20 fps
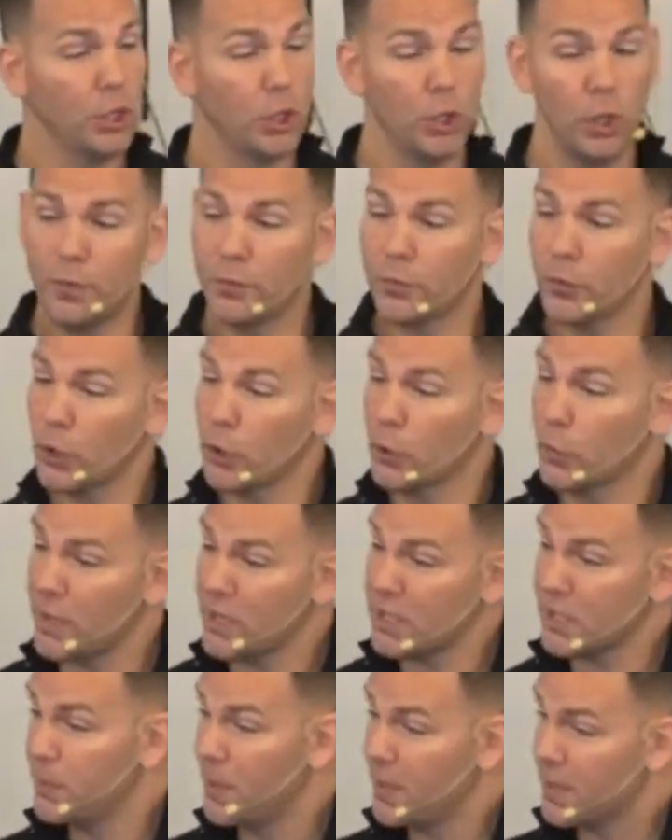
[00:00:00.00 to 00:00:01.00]
good for
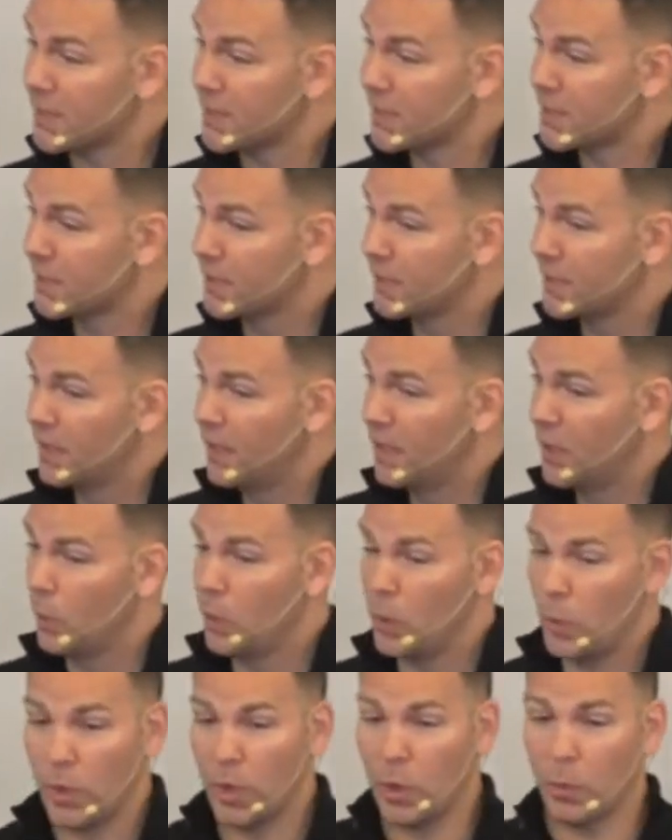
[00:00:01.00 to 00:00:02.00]
Christmas.
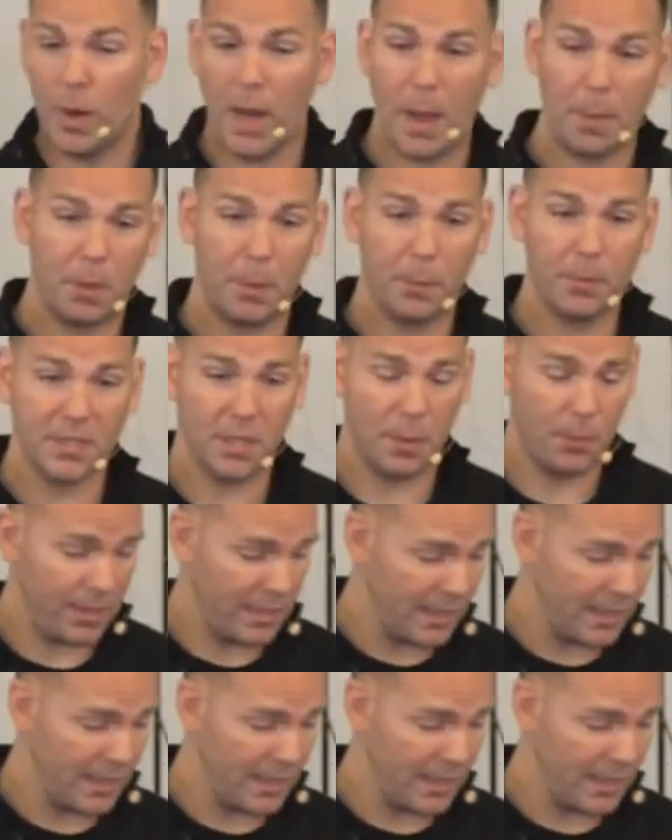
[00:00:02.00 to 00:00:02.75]
We want to wrap up something